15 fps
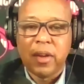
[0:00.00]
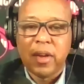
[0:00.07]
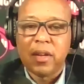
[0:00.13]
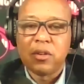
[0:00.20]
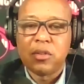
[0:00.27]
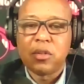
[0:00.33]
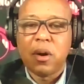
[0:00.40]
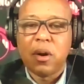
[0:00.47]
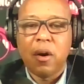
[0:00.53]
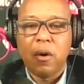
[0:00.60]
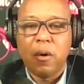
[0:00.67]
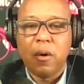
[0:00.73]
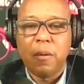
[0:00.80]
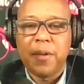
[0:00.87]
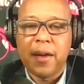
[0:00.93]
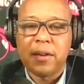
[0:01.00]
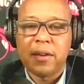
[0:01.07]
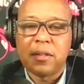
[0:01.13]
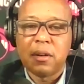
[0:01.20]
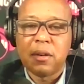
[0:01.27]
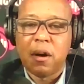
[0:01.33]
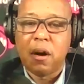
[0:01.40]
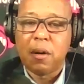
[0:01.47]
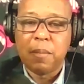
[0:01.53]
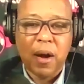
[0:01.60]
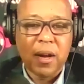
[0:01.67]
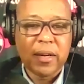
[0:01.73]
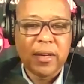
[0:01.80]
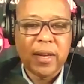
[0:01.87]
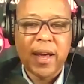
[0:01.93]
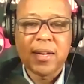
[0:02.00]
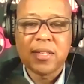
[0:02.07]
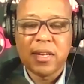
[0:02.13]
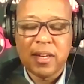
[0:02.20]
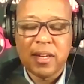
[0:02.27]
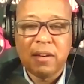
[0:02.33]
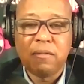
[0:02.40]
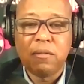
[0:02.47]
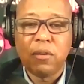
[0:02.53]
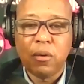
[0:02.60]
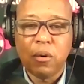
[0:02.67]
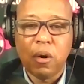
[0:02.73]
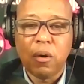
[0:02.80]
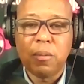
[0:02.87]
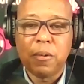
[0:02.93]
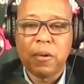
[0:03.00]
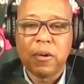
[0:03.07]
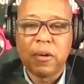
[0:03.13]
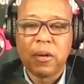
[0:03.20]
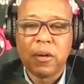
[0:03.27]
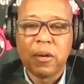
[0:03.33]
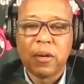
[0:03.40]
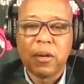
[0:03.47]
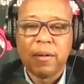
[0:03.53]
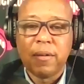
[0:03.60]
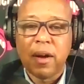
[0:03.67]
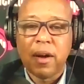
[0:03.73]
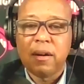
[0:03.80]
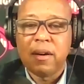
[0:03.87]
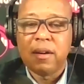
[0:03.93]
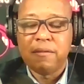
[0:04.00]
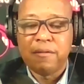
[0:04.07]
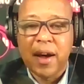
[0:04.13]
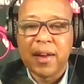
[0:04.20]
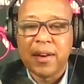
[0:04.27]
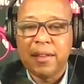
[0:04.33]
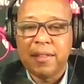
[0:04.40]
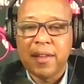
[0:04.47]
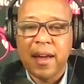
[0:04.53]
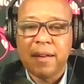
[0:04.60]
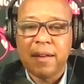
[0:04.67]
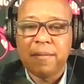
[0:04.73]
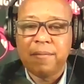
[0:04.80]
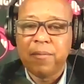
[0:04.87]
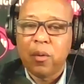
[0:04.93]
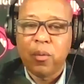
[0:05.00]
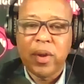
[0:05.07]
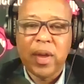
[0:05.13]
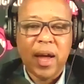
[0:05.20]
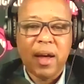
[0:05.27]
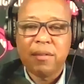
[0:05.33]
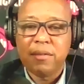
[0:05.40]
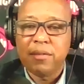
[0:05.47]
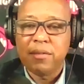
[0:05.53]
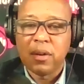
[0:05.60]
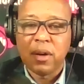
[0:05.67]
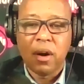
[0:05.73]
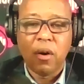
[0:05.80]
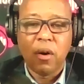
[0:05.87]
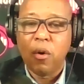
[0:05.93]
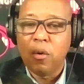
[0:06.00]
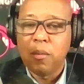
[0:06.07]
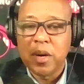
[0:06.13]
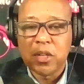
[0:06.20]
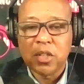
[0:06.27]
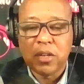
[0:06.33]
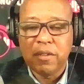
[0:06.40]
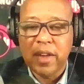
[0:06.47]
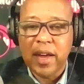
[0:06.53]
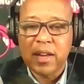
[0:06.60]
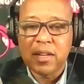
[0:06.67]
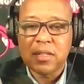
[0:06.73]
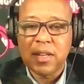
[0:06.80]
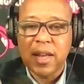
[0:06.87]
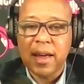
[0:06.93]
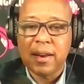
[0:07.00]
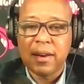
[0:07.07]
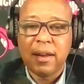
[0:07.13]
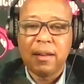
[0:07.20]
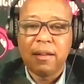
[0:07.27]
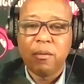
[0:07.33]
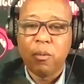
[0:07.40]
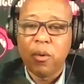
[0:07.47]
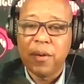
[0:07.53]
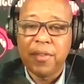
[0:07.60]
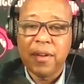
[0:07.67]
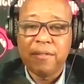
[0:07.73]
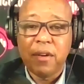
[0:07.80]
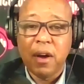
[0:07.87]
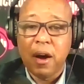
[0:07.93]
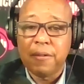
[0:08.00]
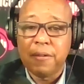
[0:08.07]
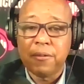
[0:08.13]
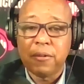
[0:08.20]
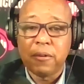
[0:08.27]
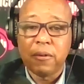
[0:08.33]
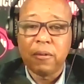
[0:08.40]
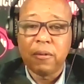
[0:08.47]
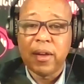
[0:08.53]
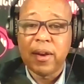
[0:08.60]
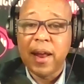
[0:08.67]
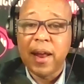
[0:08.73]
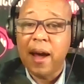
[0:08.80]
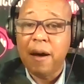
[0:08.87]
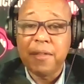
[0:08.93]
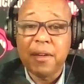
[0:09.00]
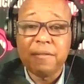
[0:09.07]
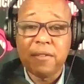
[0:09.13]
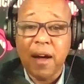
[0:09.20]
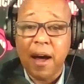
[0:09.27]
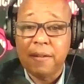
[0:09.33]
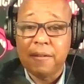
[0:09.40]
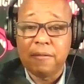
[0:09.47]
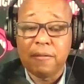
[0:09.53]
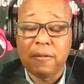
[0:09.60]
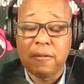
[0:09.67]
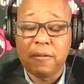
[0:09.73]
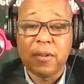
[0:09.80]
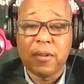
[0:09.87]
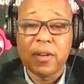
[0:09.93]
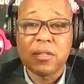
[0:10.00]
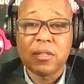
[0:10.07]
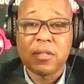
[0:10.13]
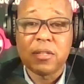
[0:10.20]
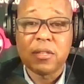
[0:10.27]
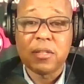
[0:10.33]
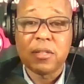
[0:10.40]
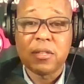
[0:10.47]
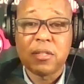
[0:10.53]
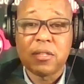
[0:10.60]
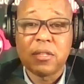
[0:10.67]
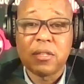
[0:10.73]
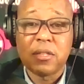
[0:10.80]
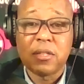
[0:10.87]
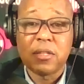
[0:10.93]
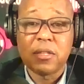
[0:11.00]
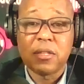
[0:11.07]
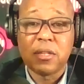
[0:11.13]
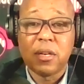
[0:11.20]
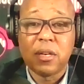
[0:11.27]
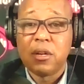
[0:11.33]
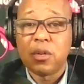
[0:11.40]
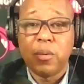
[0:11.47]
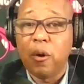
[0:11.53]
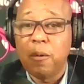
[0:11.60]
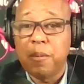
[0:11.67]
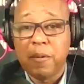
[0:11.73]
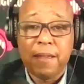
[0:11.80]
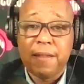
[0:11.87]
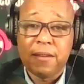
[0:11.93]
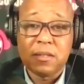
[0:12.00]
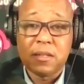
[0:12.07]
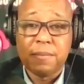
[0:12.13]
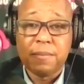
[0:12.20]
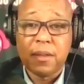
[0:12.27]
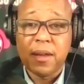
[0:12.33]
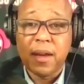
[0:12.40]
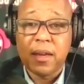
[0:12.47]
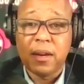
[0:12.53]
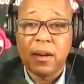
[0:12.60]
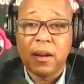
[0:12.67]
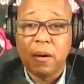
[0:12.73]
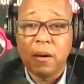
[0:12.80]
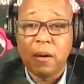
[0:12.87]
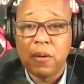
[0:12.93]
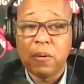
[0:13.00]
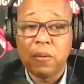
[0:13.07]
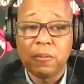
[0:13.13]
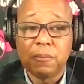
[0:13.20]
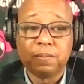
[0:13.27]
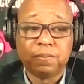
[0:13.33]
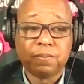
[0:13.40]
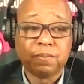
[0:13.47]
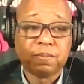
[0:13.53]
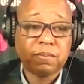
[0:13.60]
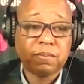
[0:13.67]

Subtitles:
And so I hope that our podcast can give you hope in finding that. We have a whole bunch of guests that what they've gone through and how they've gotten through this. So we hope that this is something that can help you.